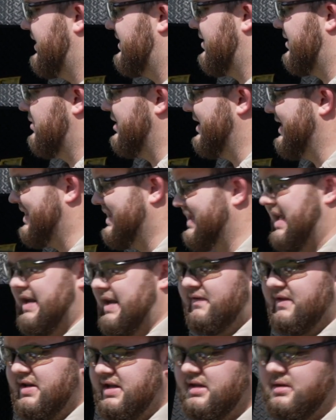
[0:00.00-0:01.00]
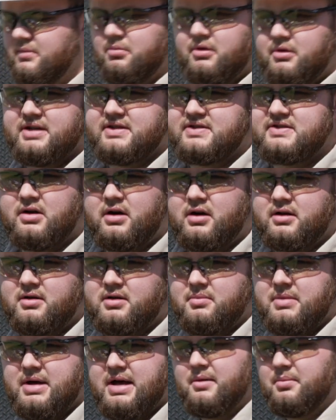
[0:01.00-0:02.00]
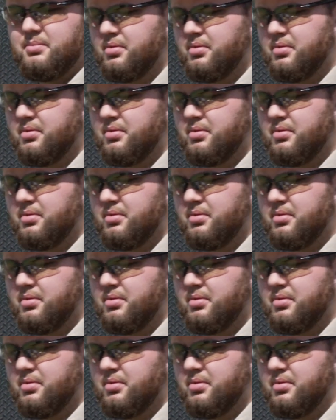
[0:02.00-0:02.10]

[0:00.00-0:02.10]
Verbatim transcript: some of the safety that Brent's talked about